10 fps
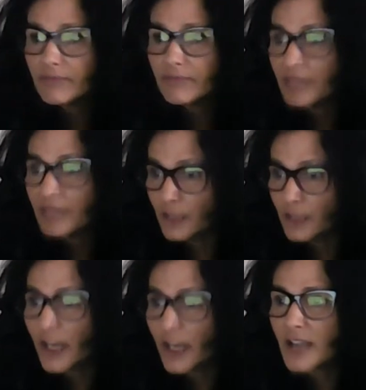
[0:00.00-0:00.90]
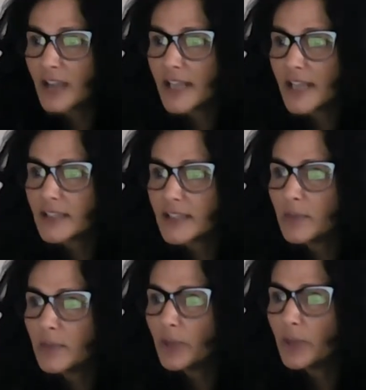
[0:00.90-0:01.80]
thank you for contacting
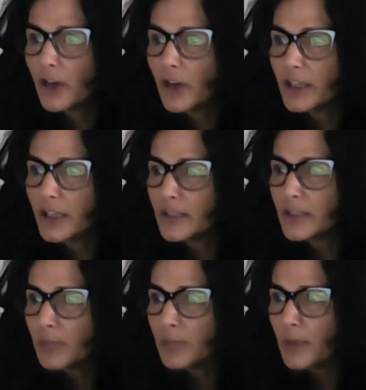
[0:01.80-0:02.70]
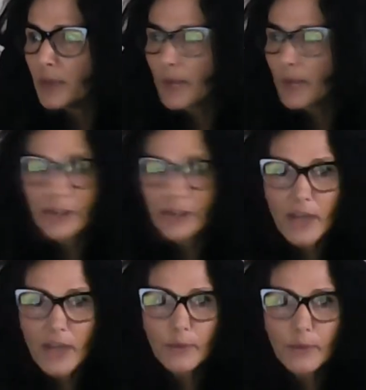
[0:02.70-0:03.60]
me regarding the blah, blah, blah job
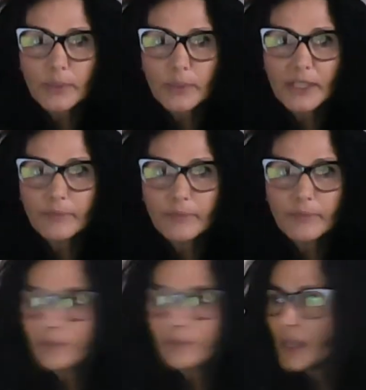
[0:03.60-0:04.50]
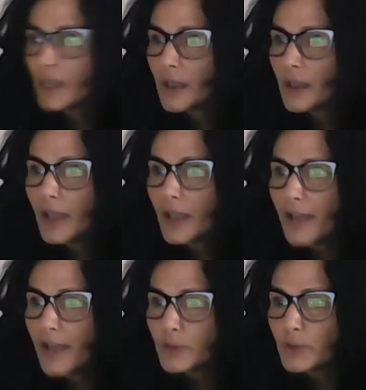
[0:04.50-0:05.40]
opening.
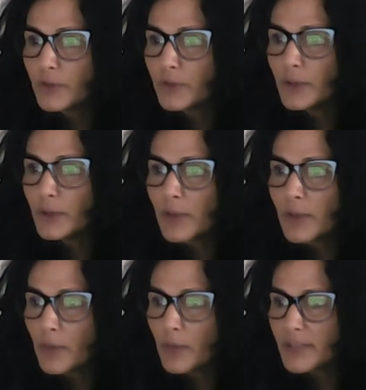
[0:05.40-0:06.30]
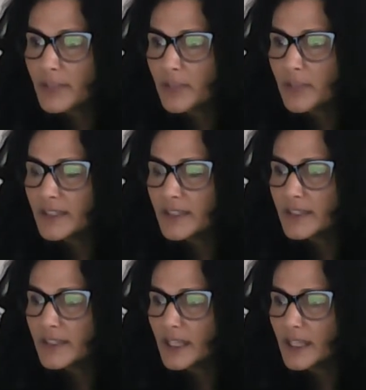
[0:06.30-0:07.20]
After reviewing my resume, this is
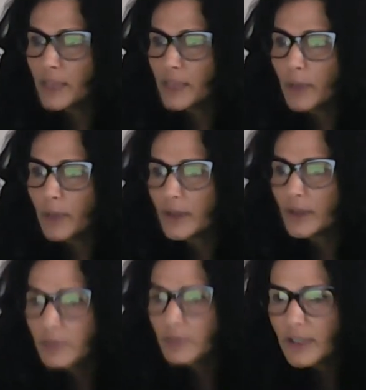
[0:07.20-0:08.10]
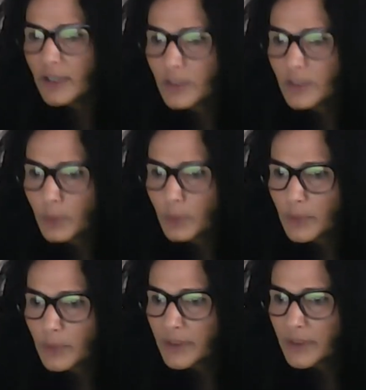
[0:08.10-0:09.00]
the key part. Let me actually pull up
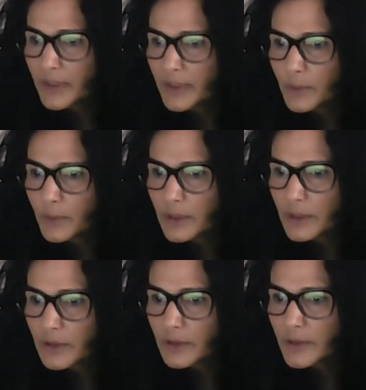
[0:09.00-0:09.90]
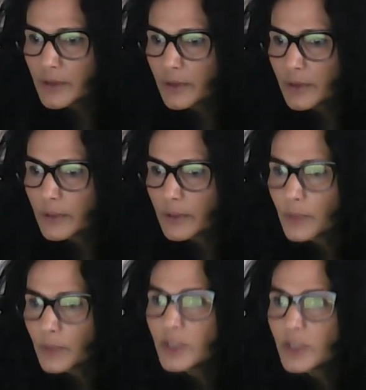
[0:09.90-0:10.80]
another one also and
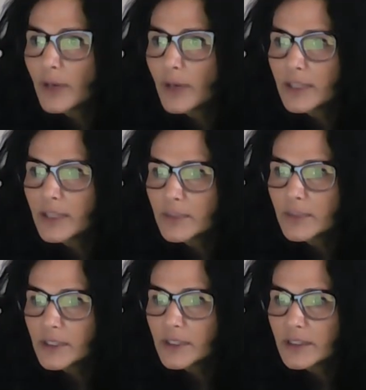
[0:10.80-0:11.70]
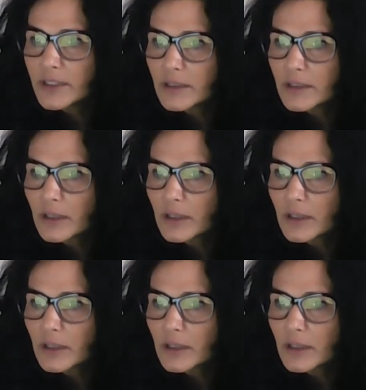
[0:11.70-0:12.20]
read you how I typically start.